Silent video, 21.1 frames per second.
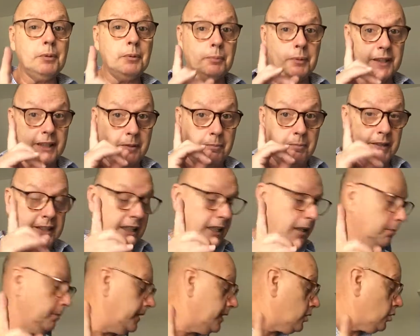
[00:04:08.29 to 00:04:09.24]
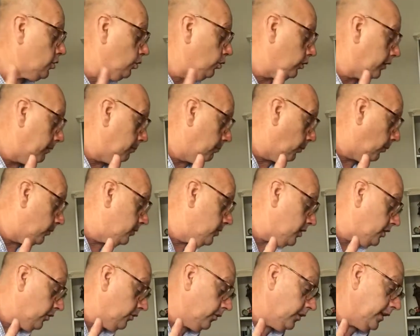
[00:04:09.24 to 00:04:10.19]
believe me, they'll be a talking point
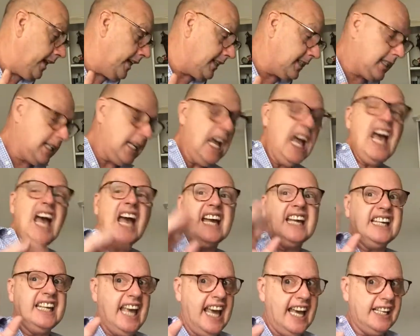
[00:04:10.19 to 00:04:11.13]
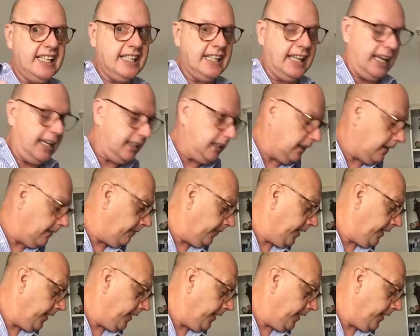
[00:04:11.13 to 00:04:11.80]
at your next get together.